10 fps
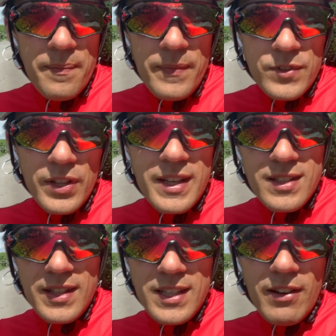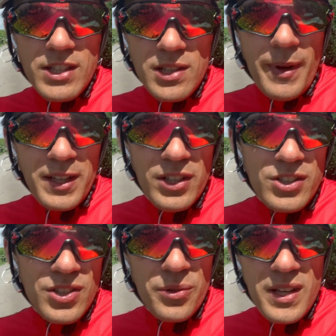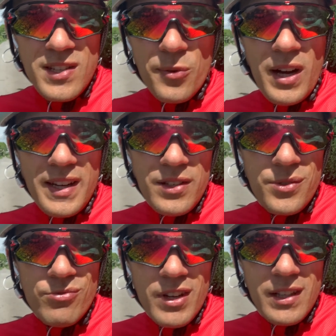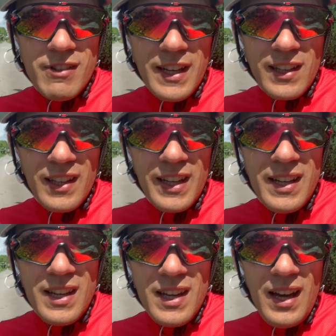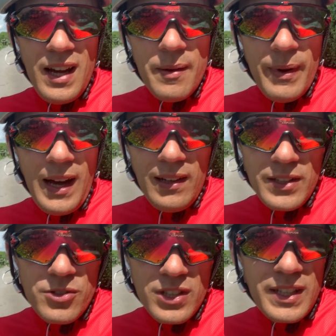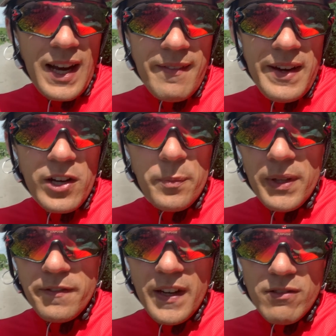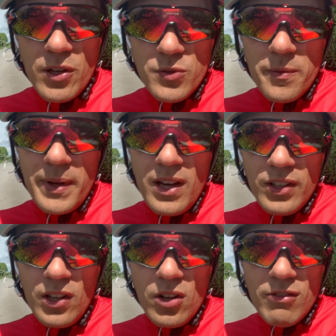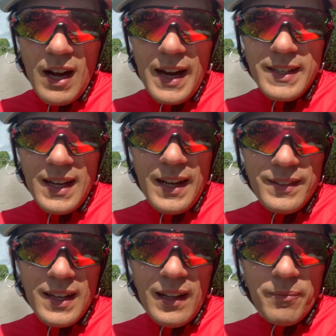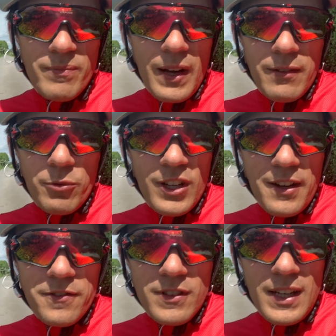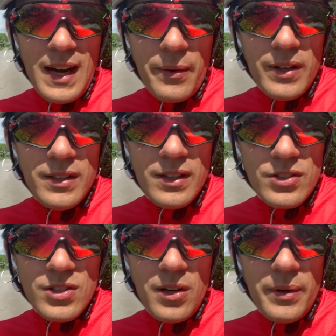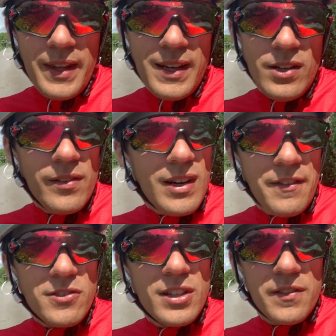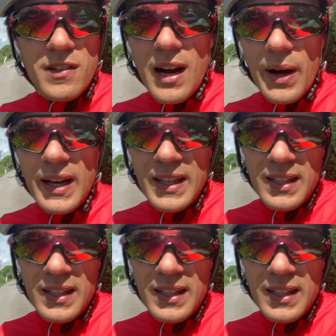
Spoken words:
So these are actually my go-to. These are what I use really regularly. I'll usually carry a couple of fig rolls with me on a long ride, and I'll have one after an hour or so, and then another after another hour.